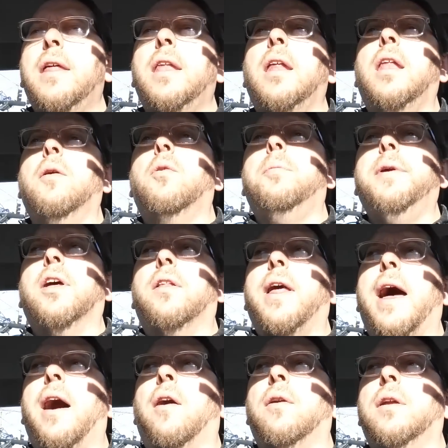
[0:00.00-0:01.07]
and then they would be
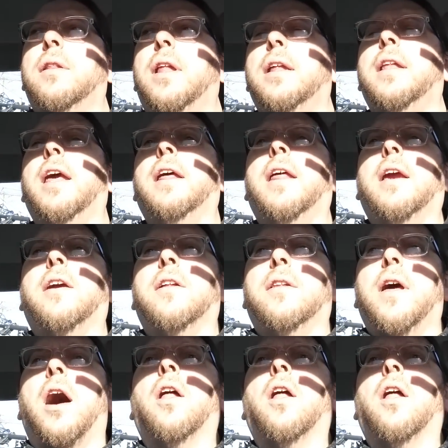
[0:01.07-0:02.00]
allowed then they, they could